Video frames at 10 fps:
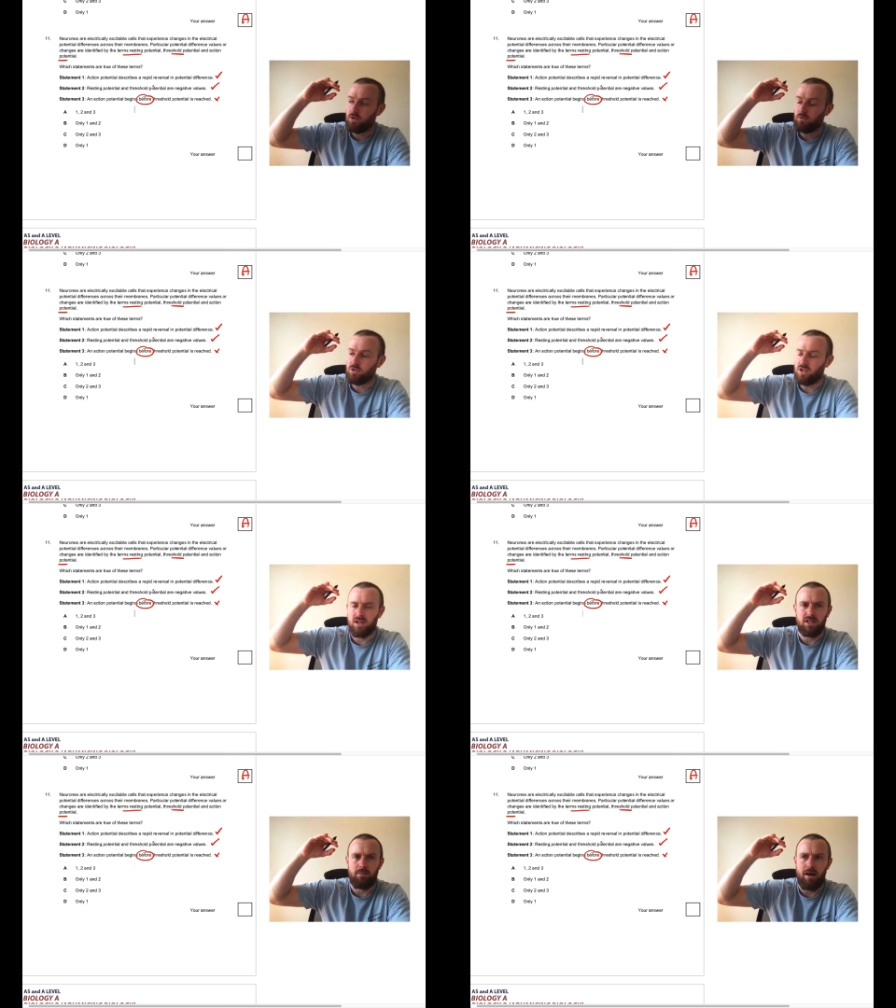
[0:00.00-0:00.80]
which I think
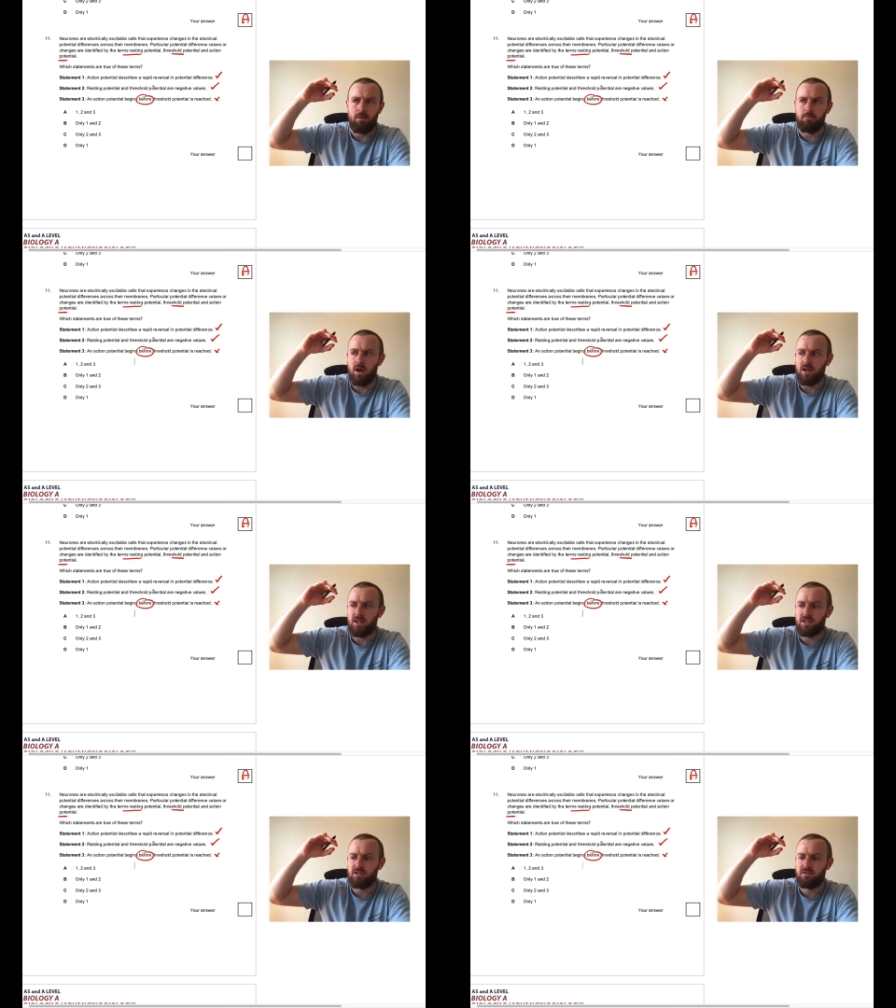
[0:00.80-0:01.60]
is about
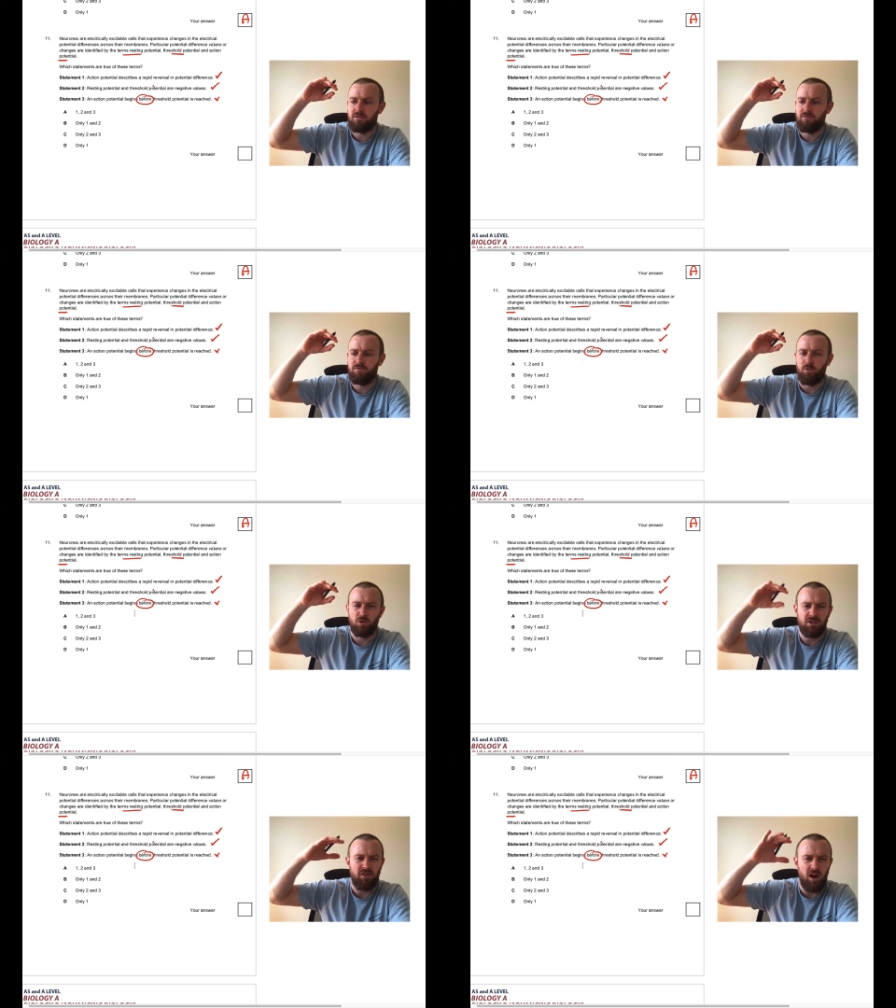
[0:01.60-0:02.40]
minus
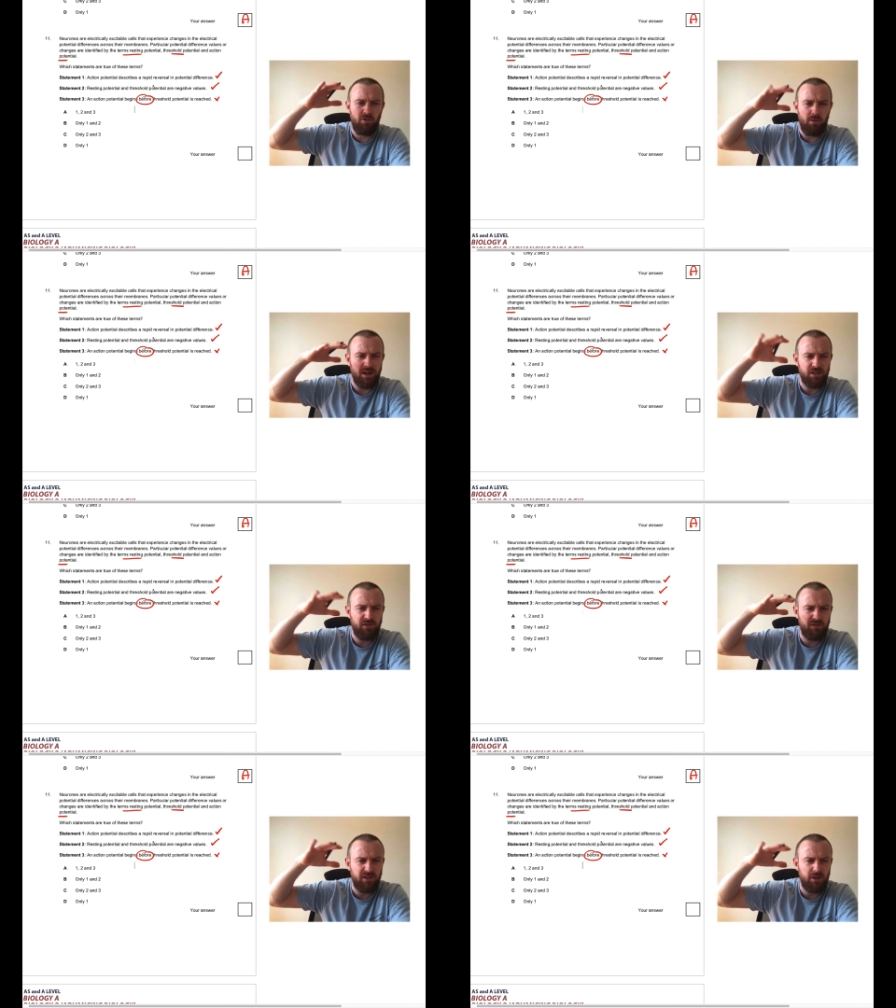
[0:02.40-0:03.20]
45 or minus
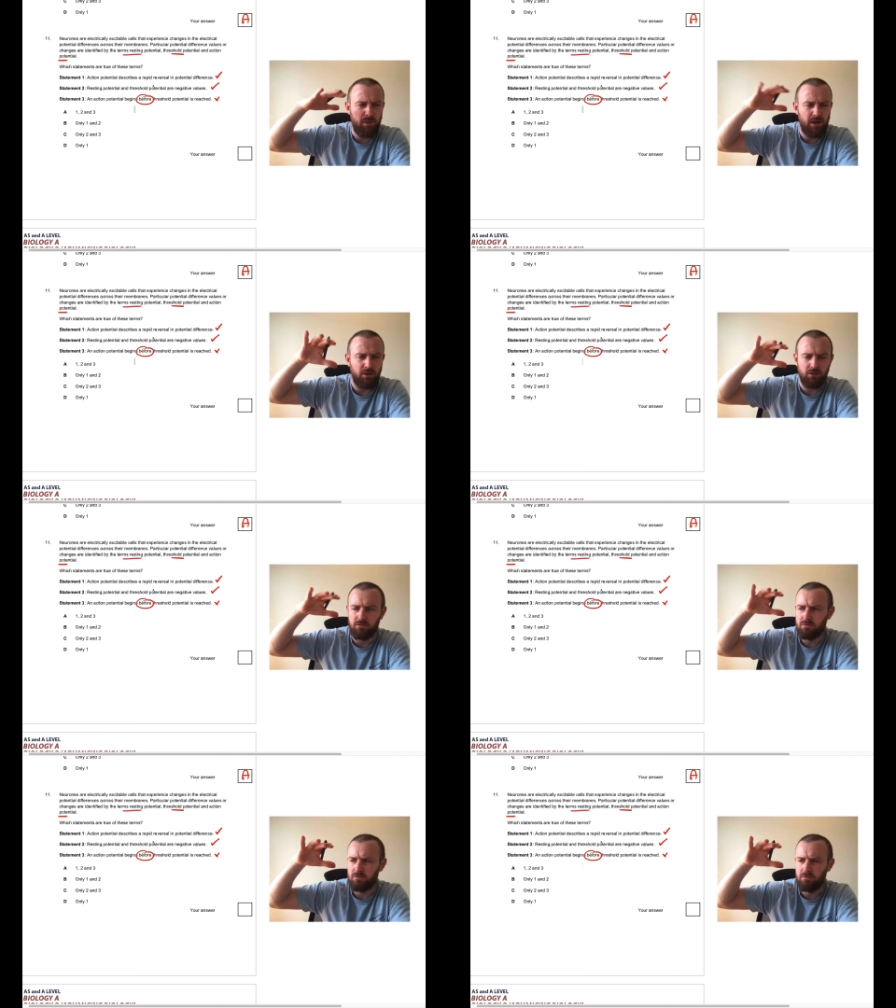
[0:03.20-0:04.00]
50, depending on
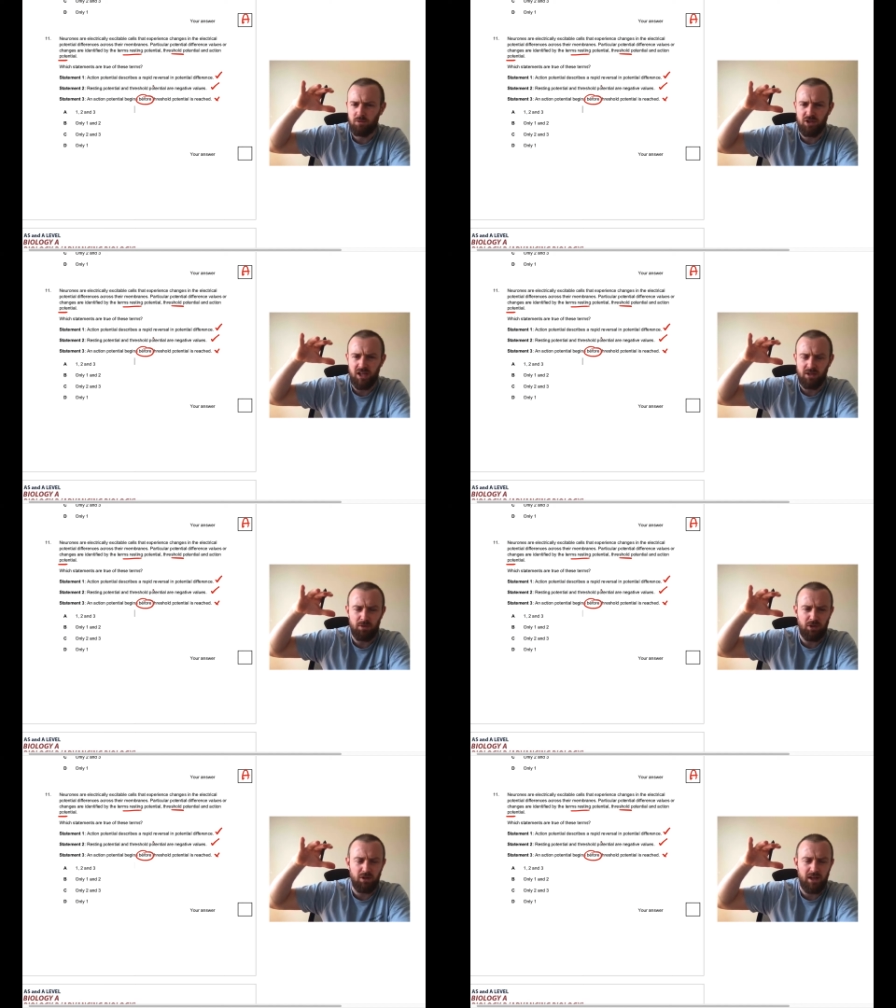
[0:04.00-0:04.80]
which textbook
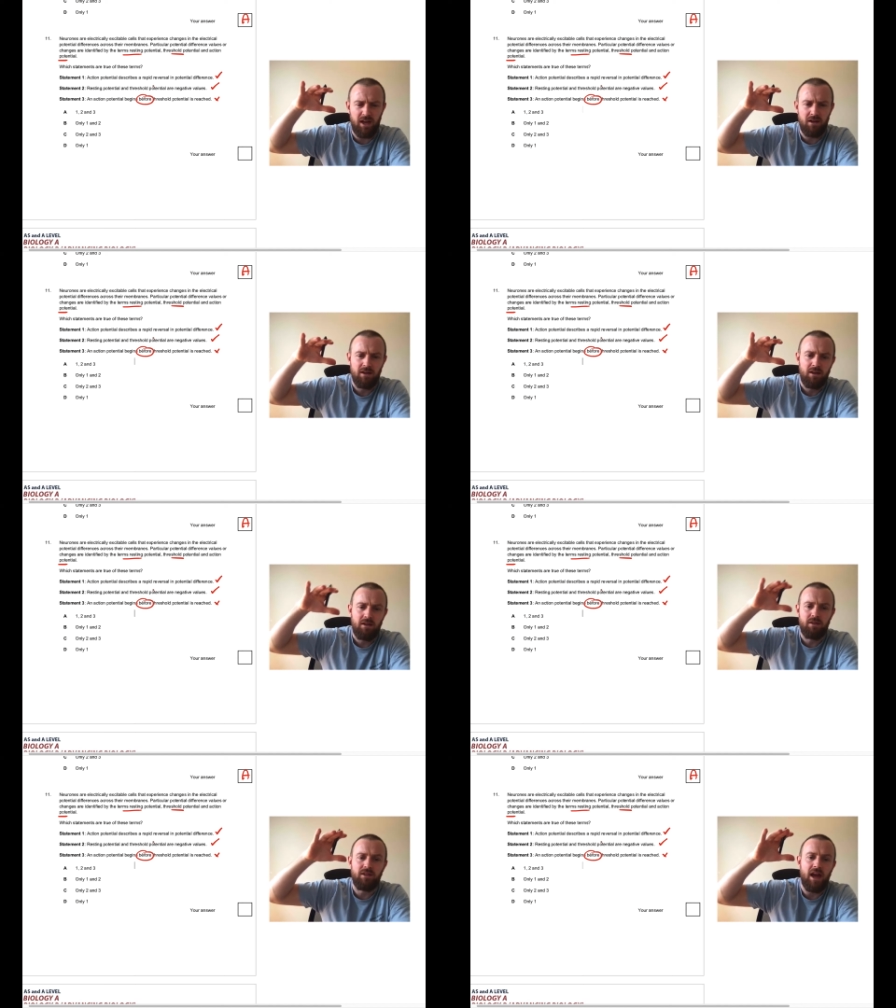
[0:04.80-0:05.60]
you look at,
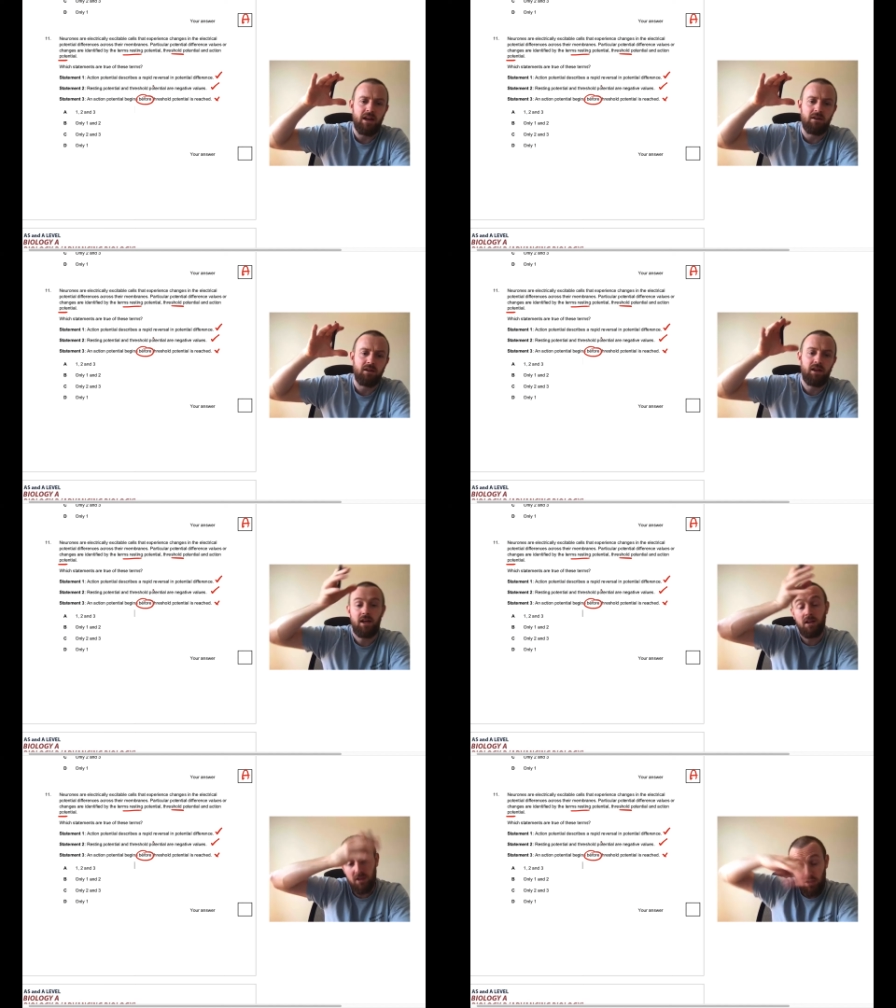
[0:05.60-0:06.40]
then
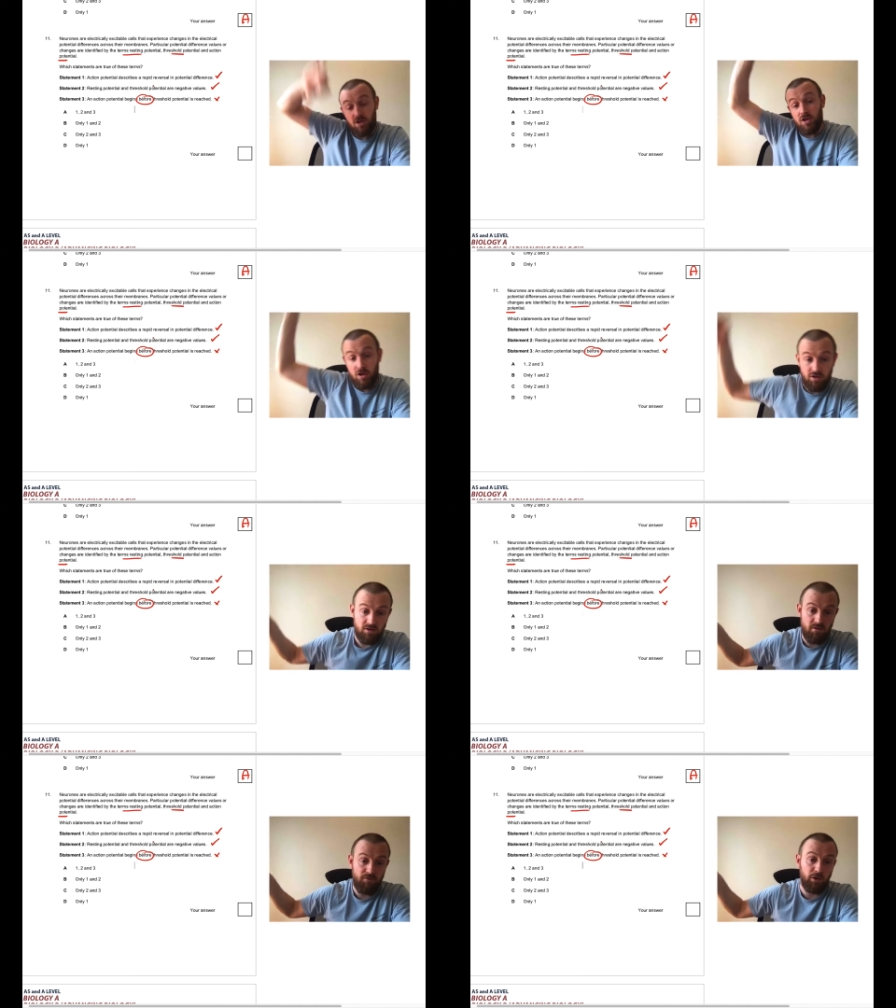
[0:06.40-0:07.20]
it
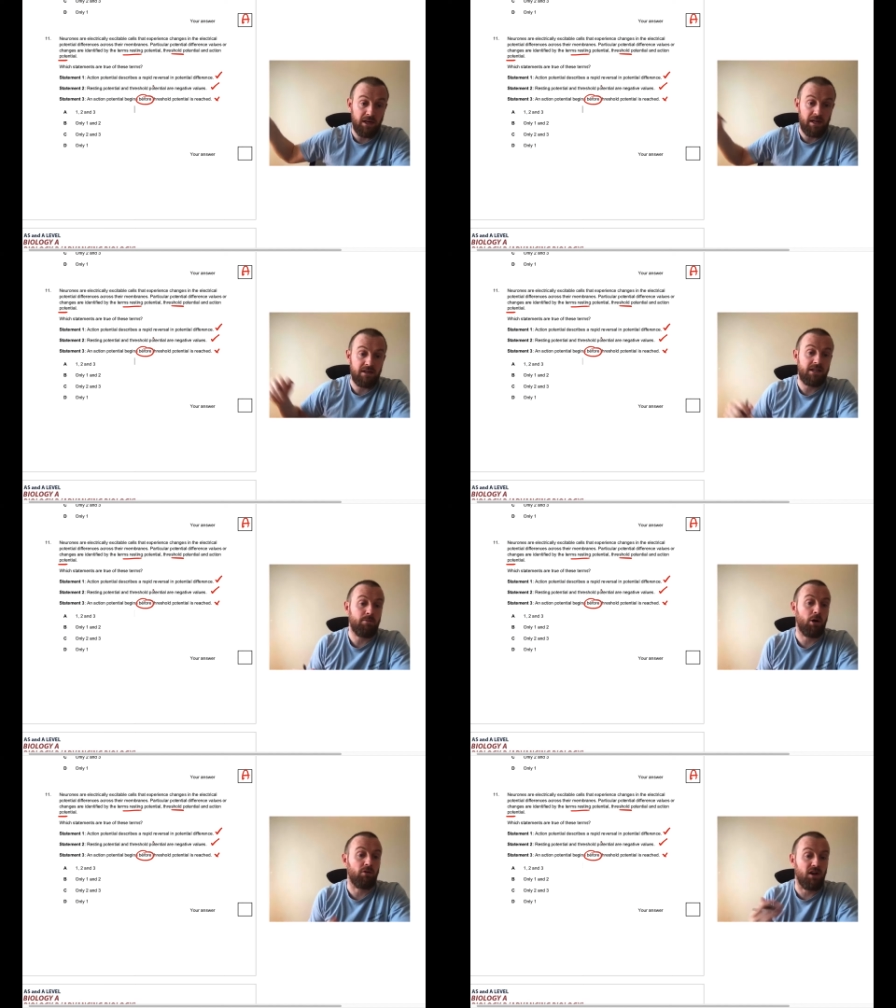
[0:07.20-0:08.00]
fully
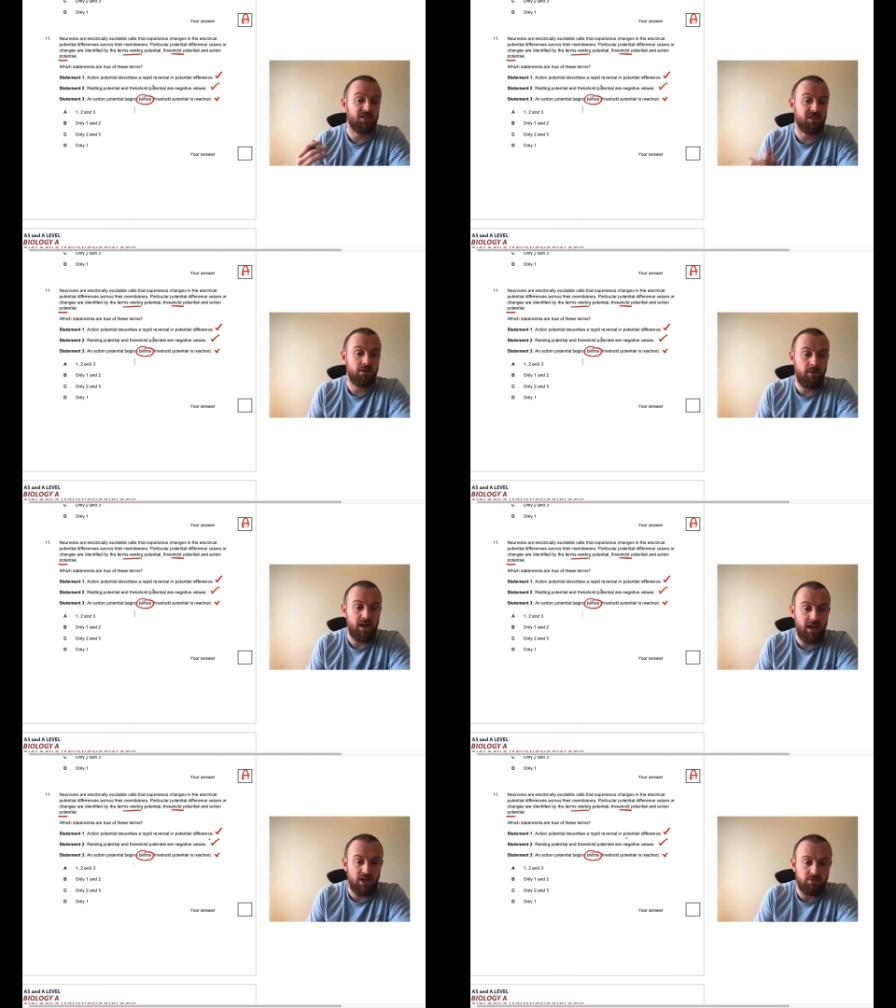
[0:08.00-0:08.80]
depolarizes to make
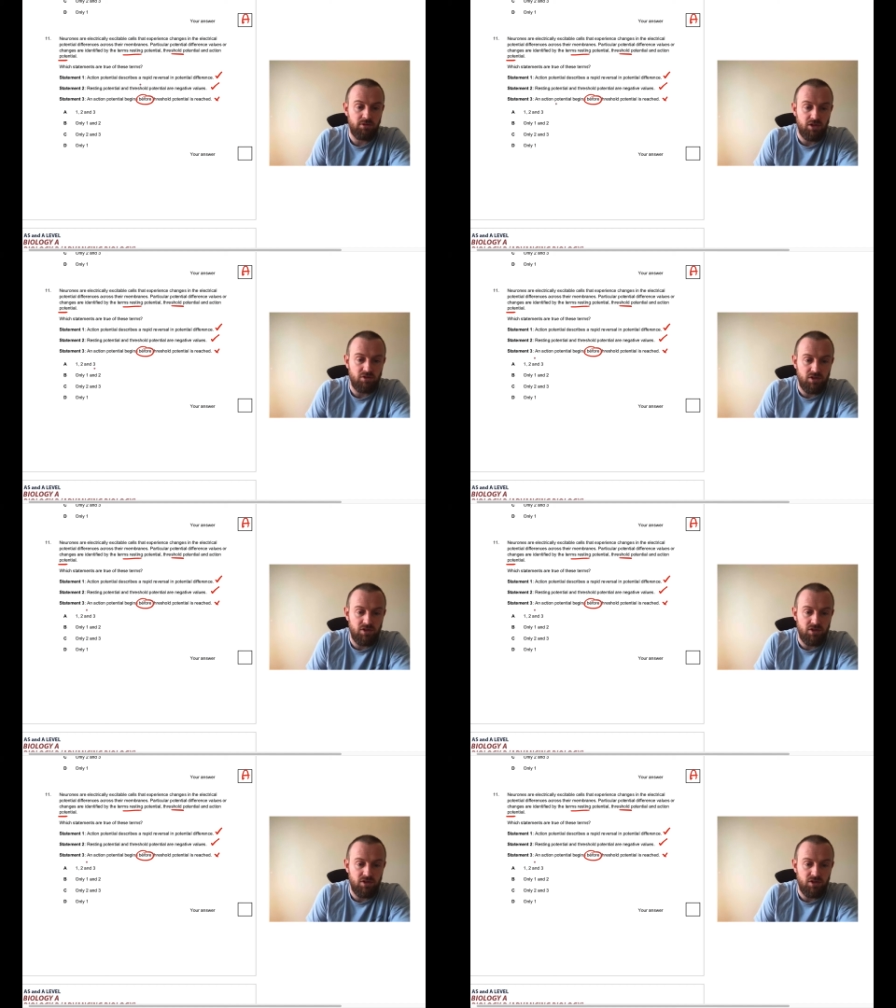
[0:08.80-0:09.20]
an action potential.